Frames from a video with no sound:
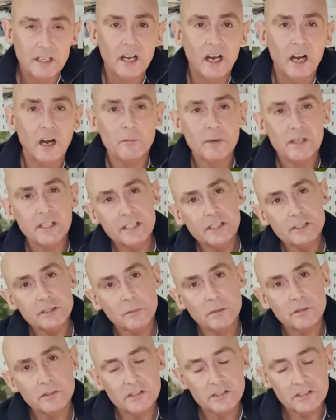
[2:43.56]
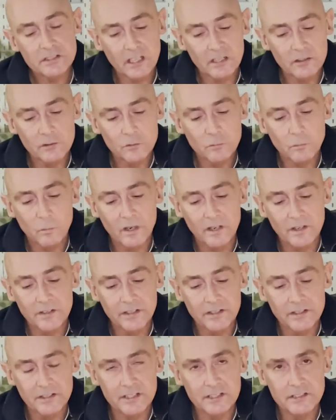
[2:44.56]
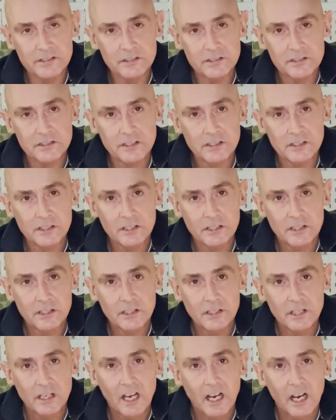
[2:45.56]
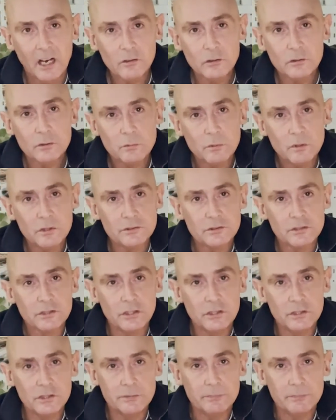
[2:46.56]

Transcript: And we need to understand why that is. Harold Wilson, who's